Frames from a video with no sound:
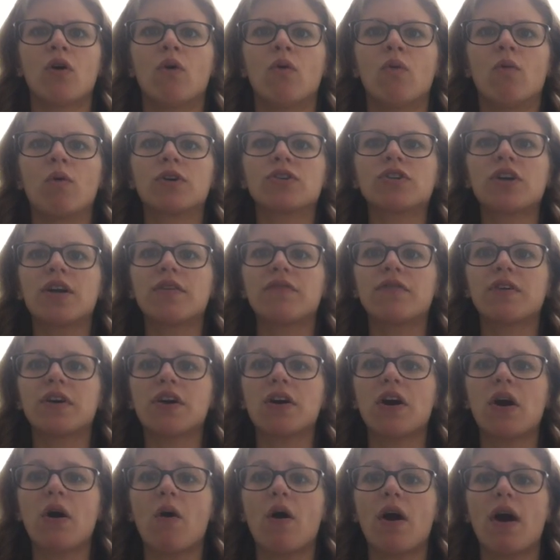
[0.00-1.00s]
We're trying to
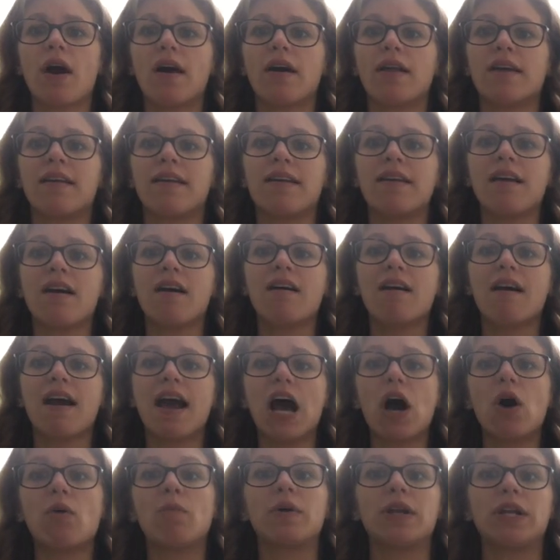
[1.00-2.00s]
figure out not
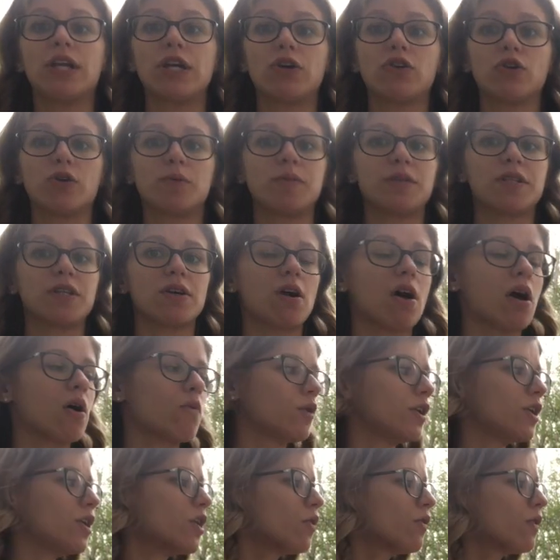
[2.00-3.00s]
how many groups there are.
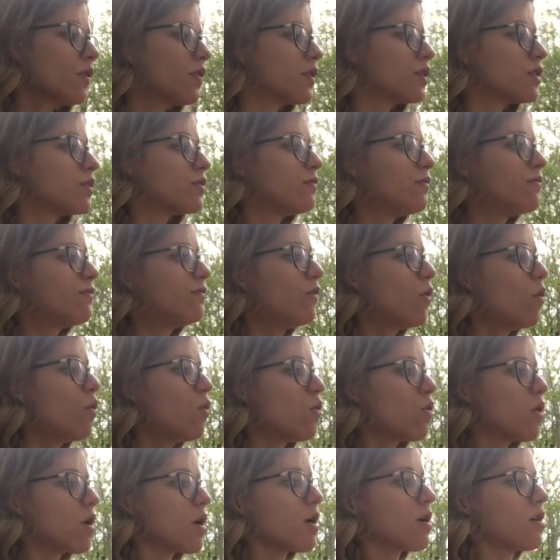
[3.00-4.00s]
We know that there's
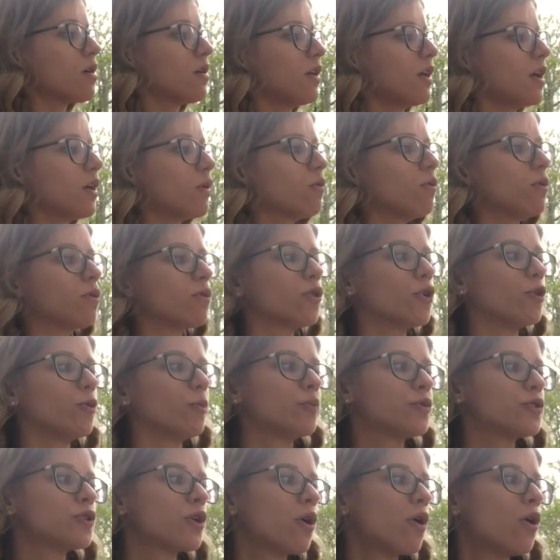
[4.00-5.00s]
4 equal
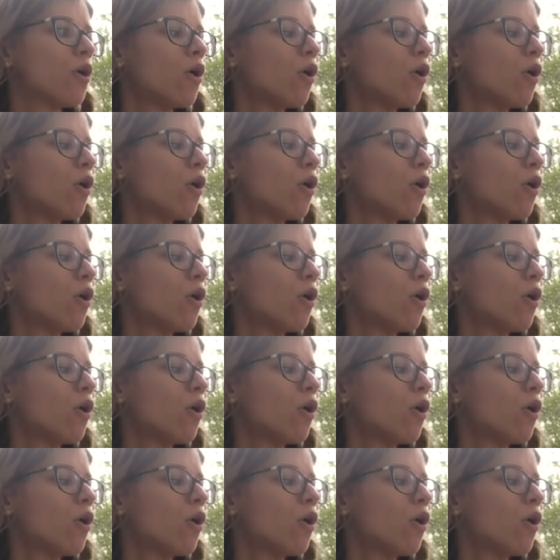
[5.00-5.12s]
groups.